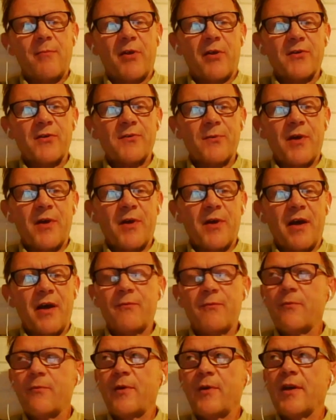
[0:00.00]
because
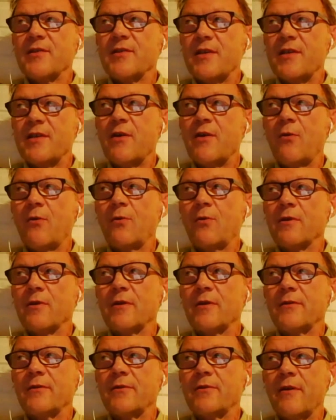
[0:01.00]
we can see all
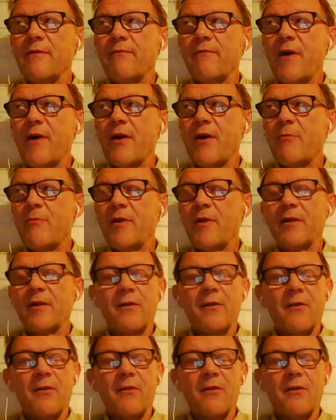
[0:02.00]
the
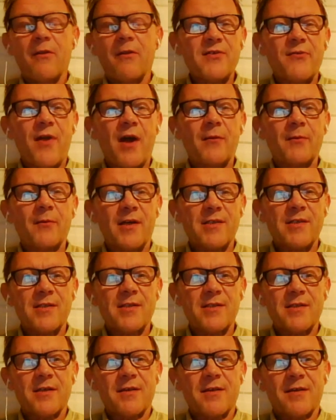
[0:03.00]
environmental threats around
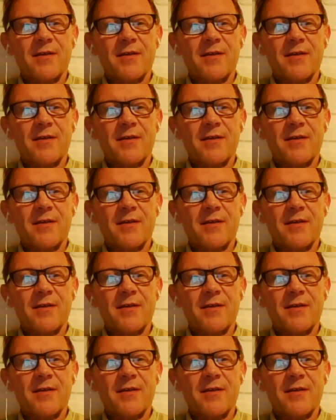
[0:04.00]
us,